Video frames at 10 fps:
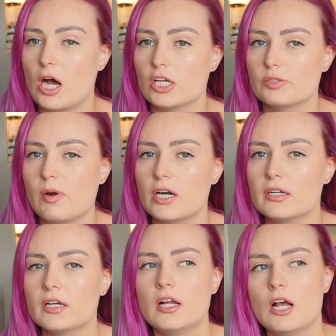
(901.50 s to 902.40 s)

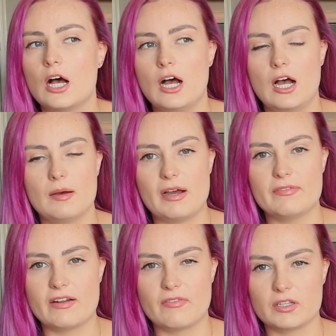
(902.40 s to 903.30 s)
Poshmark. Um,
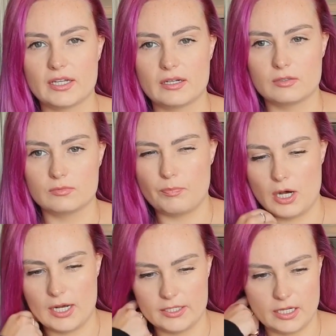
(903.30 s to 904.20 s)
I've never like
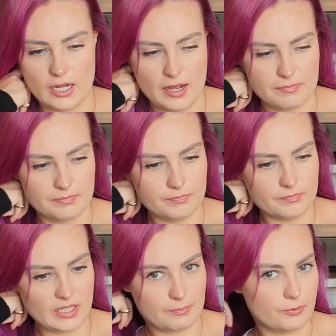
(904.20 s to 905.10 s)
bought um,
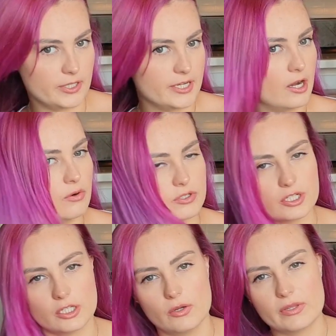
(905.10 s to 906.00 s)
like pre-owned
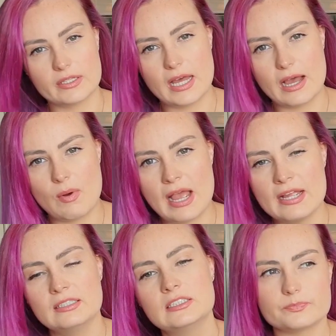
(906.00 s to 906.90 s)
clothing that
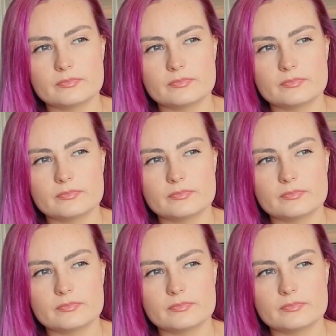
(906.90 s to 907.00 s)
way.